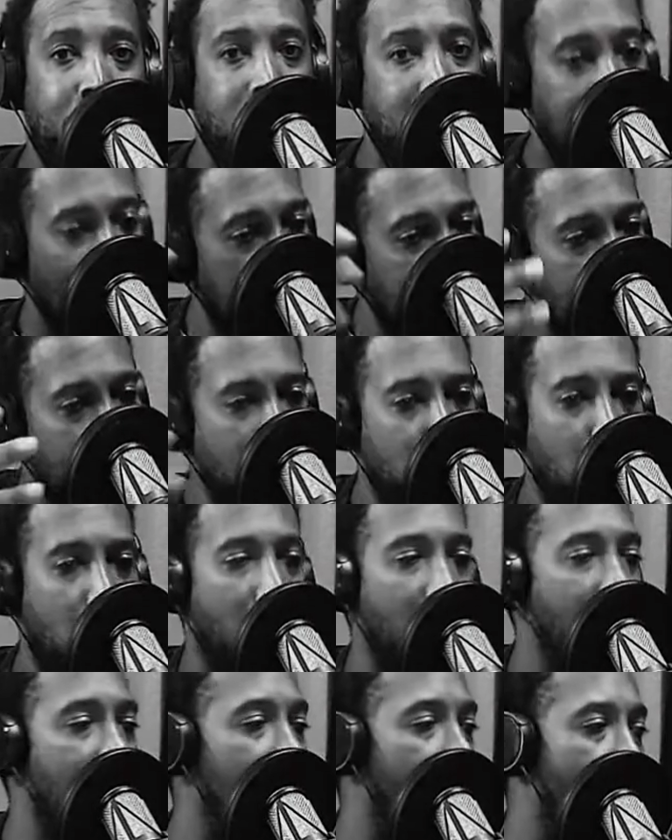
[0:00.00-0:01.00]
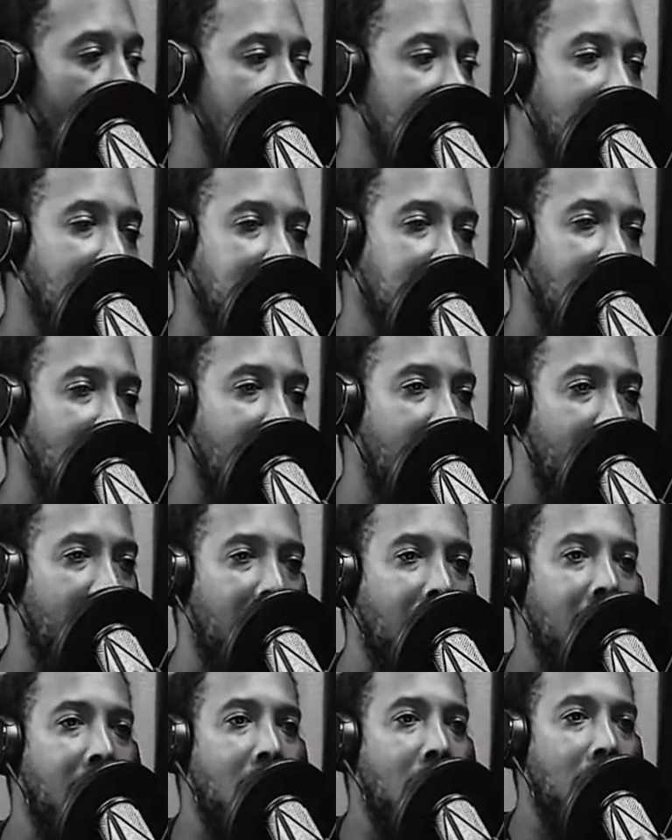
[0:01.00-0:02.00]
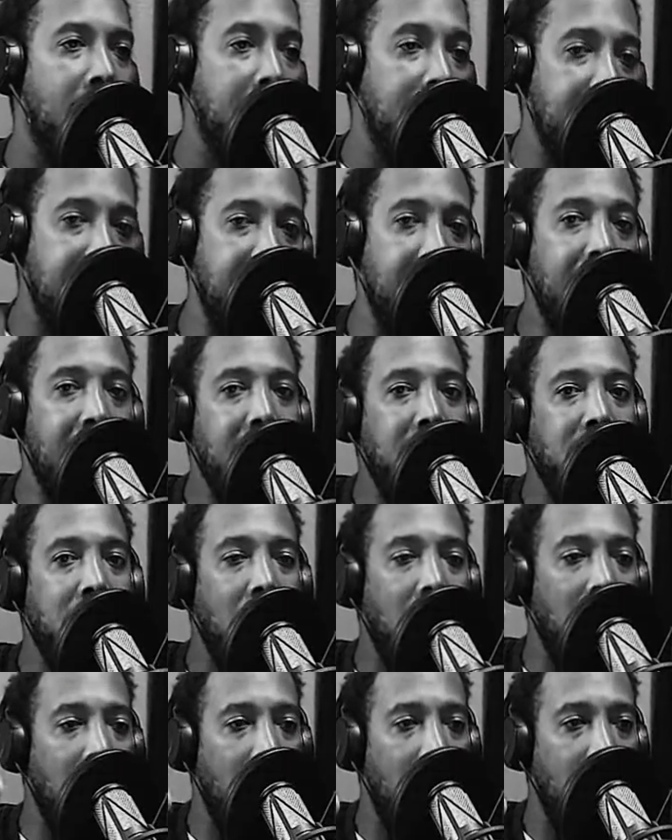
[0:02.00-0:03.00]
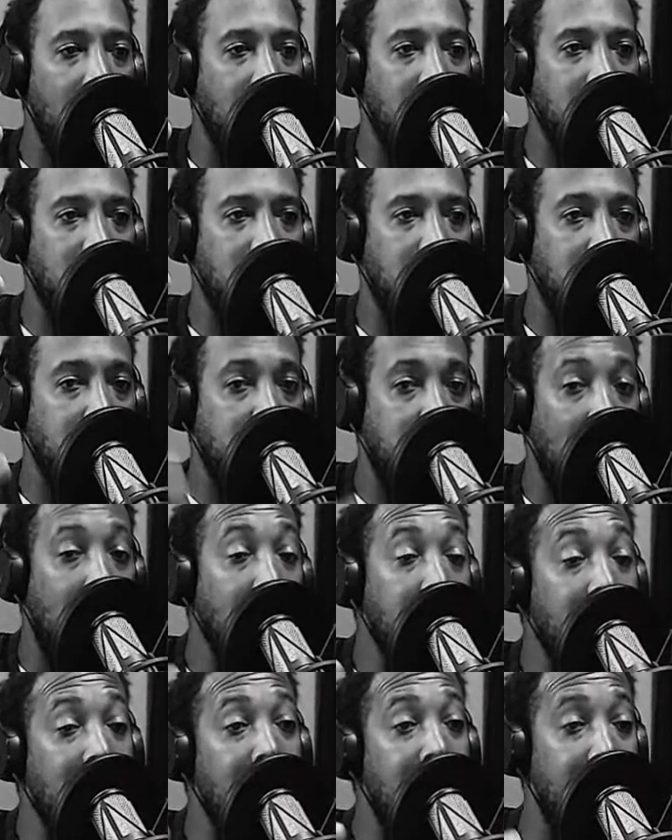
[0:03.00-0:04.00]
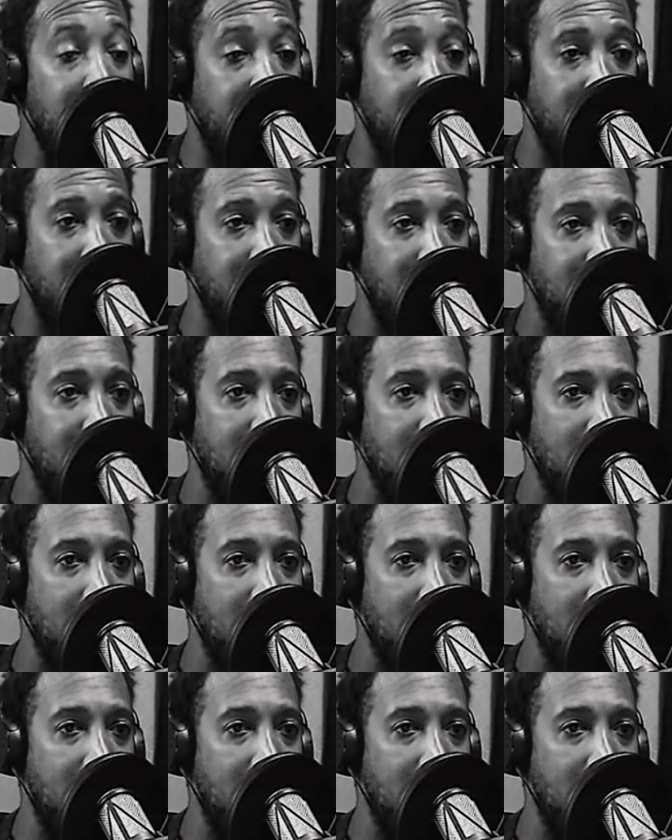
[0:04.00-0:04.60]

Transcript: This is part of the conversation I had. Niggas judge a nigga